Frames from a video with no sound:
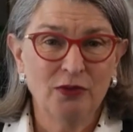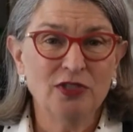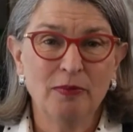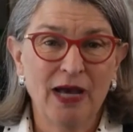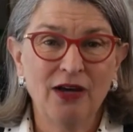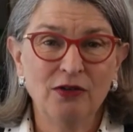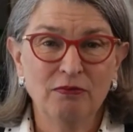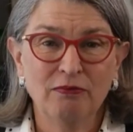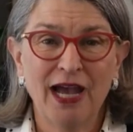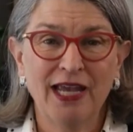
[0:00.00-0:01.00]
It was
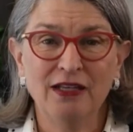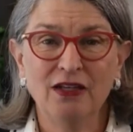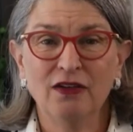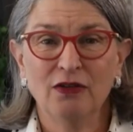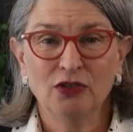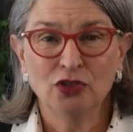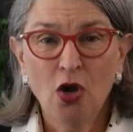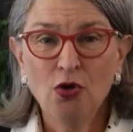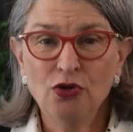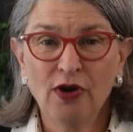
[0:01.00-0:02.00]
about my toe